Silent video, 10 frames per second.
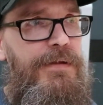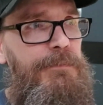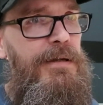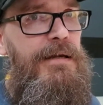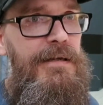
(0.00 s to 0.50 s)

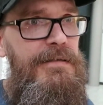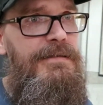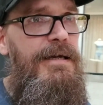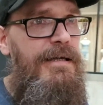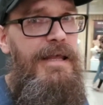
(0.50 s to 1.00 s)

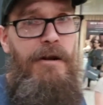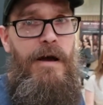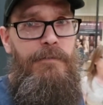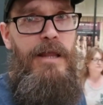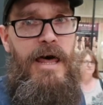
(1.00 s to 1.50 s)
is they don't
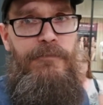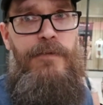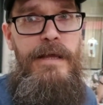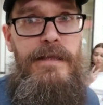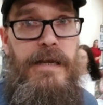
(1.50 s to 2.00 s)
have a lot of
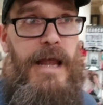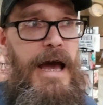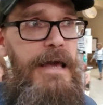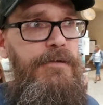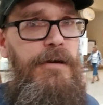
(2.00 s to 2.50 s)
faith in it
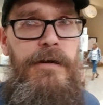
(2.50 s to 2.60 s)
either.